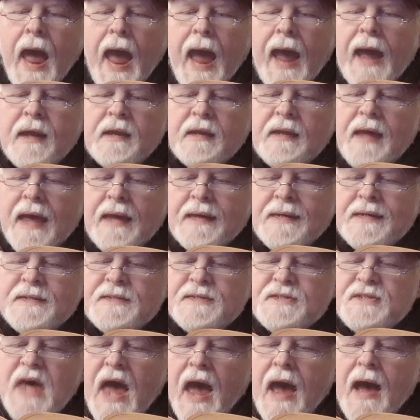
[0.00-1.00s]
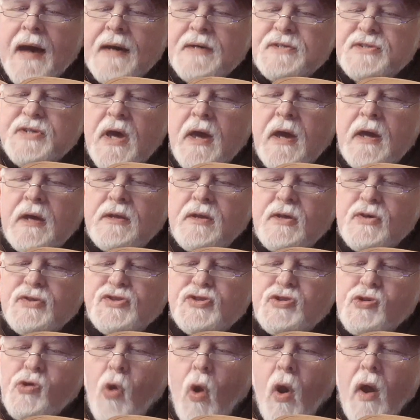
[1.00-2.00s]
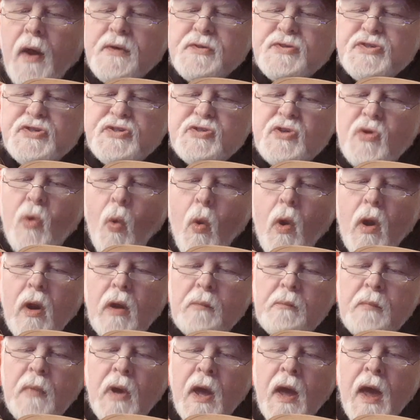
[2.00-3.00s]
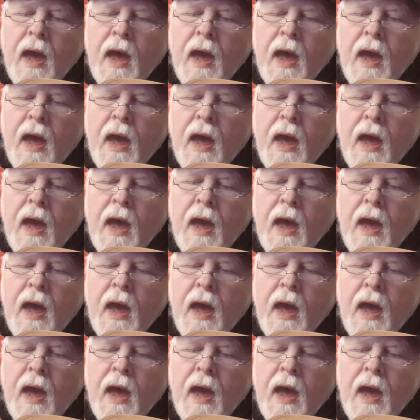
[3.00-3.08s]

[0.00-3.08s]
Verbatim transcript: and is as a destroying storm.